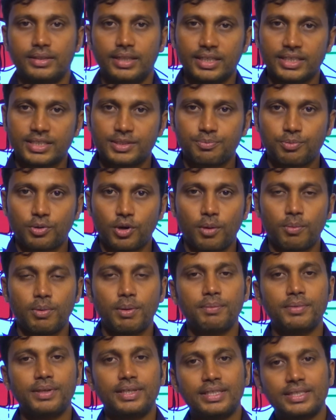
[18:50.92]
this
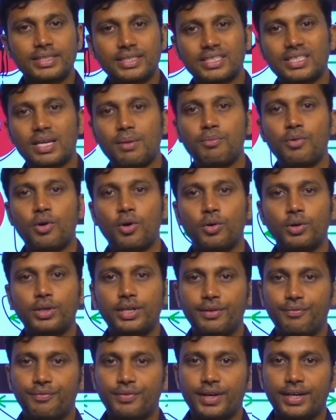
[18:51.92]
problem is somehow
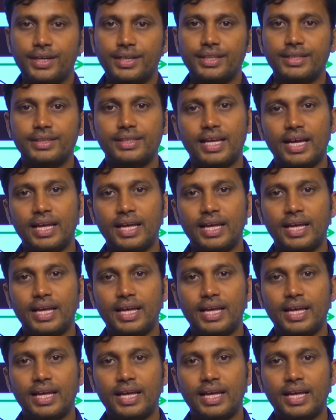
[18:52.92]
different